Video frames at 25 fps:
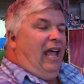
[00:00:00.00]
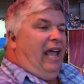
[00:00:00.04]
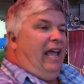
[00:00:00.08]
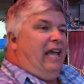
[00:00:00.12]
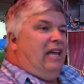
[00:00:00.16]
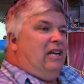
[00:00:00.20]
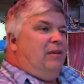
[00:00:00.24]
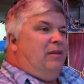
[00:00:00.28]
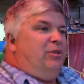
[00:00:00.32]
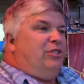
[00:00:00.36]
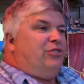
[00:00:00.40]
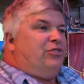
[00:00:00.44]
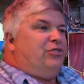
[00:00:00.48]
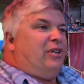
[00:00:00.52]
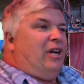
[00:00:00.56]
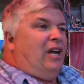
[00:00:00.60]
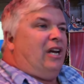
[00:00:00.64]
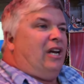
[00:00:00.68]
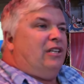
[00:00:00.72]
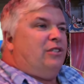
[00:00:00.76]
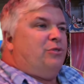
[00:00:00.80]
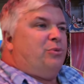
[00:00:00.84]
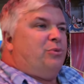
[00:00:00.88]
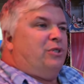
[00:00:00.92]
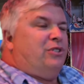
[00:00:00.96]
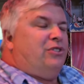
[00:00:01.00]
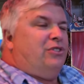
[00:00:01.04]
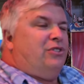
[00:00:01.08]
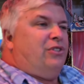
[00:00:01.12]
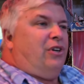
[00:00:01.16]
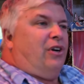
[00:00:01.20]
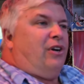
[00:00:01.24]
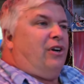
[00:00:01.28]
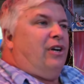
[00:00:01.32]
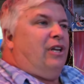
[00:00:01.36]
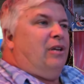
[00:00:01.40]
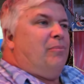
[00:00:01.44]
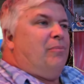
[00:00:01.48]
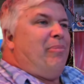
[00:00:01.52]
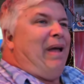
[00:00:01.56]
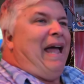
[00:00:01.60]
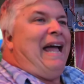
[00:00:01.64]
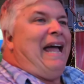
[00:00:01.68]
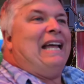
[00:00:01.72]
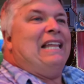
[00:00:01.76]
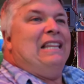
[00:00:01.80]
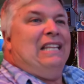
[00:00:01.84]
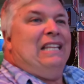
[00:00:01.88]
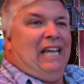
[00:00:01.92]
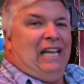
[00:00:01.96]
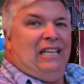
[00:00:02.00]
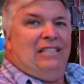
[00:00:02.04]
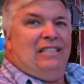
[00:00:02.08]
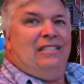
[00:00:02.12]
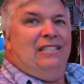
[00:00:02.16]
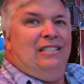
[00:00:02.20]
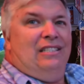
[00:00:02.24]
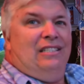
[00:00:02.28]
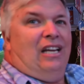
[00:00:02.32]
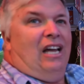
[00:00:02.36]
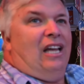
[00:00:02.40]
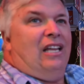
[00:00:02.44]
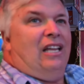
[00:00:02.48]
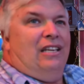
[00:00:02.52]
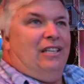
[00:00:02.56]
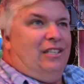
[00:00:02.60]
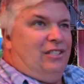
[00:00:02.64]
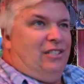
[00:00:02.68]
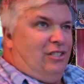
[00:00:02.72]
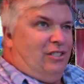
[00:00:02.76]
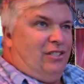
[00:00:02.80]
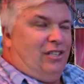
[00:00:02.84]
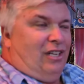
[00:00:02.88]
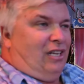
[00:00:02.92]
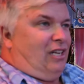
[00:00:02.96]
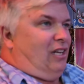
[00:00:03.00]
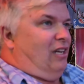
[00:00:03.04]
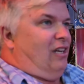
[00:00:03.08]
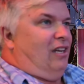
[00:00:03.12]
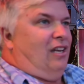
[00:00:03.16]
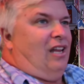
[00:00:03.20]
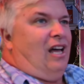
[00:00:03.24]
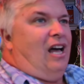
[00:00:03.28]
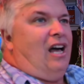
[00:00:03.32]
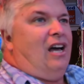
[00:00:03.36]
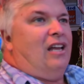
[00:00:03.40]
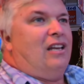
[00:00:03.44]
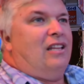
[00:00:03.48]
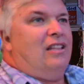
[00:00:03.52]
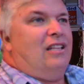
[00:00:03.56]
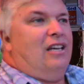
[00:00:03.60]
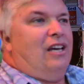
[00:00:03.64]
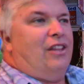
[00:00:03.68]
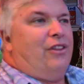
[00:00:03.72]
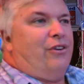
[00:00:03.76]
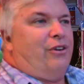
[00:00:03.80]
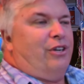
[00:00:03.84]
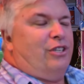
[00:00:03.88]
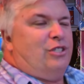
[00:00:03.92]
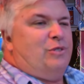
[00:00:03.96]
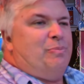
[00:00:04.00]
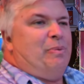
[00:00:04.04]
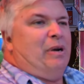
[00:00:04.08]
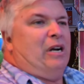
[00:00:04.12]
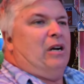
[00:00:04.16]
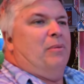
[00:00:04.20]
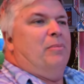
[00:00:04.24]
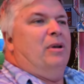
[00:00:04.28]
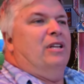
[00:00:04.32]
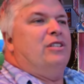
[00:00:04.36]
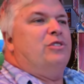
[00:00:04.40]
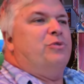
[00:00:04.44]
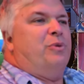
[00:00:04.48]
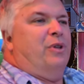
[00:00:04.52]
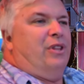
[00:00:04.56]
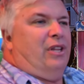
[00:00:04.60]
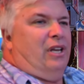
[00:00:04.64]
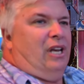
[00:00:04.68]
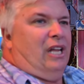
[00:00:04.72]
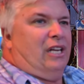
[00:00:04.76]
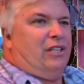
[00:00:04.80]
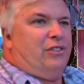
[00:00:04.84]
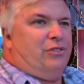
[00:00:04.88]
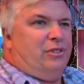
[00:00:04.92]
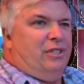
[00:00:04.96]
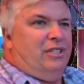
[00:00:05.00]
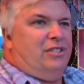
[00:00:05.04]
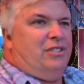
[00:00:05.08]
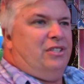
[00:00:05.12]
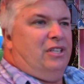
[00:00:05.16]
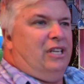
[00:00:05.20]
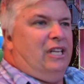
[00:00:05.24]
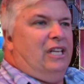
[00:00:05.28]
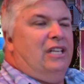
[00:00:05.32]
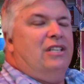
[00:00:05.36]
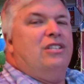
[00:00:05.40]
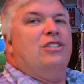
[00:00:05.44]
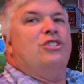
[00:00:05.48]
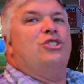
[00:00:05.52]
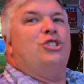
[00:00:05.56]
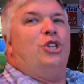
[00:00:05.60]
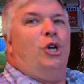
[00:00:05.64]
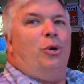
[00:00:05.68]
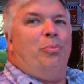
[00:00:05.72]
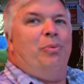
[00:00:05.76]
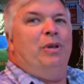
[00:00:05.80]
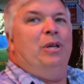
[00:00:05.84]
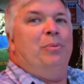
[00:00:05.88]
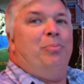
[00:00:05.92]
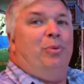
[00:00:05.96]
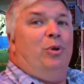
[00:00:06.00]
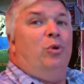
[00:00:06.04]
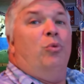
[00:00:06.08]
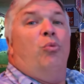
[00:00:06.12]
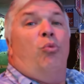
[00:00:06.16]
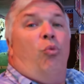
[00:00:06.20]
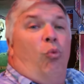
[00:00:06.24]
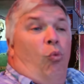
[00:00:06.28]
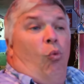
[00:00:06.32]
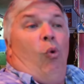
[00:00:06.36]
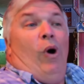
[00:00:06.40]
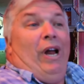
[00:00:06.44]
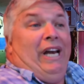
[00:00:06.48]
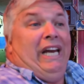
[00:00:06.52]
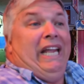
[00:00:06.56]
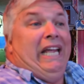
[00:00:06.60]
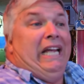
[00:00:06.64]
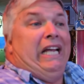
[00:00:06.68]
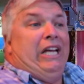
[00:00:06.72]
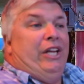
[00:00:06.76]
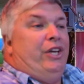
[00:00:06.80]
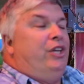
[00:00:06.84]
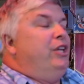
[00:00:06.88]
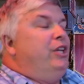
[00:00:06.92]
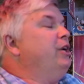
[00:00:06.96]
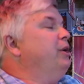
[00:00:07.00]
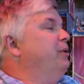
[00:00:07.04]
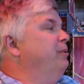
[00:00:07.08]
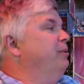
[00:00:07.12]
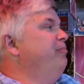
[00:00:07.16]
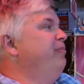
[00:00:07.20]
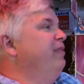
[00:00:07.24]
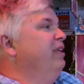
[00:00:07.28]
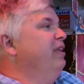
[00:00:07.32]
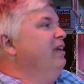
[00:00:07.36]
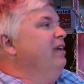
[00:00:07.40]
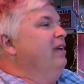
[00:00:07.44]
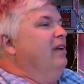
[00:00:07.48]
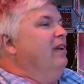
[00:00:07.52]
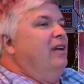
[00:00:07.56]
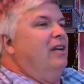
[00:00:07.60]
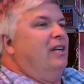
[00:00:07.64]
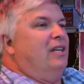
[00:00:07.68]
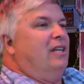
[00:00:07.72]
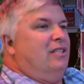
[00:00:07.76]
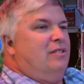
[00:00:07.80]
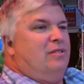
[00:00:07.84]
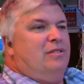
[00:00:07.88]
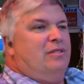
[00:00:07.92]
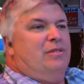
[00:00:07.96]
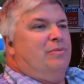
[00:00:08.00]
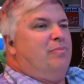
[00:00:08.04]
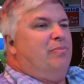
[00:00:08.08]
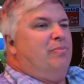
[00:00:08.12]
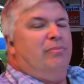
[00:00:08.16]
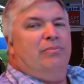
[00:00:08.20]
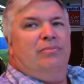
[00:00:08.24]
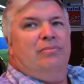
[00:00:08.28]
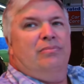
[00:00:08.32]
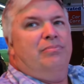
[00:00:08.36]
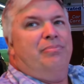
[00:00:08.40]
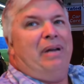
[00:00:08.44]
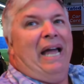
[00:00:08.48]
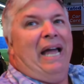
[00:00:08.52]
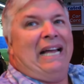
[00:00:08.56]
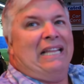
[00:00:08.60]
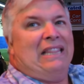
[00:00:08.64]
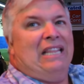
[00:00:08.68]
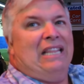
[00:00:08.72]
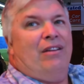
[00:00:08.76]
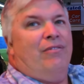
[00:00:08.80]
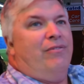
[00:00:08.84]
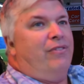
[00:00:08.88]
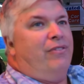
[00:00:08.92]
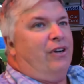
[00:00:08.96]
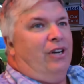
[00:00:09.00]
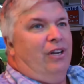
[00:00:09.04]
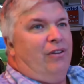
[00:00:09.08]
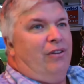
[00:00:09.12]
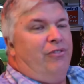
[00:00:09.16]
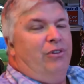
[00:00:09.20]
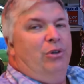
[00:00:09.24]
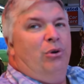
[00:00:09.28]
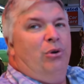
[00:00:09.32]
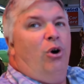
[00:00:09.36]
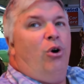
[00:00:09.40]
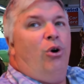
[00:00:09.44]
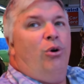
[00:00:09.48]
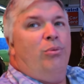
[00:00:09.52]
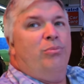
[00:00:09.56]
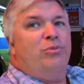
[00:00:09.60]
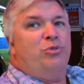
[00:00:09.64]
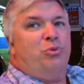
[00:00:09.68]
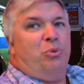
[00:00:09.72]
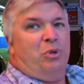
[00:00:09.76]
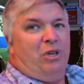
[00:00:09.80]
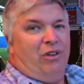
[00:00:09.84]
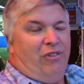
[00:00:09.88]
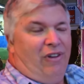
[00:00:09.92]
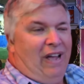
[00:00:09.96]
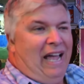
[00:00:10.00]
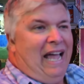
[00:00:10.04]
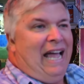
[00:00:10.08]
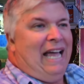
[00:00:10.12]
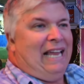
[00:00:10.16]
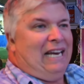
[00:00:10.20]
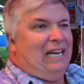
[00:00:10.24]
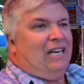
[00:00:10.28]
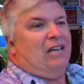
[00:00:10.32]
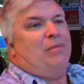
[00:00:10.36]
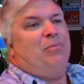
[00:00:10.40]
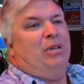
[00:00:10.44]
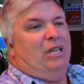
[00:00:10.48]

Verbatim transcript: Animatronics were started back in the eighteen nineties, just like a lot of the other experiments with electricity, to show people what it could do. Because back then, very few homes would have had it.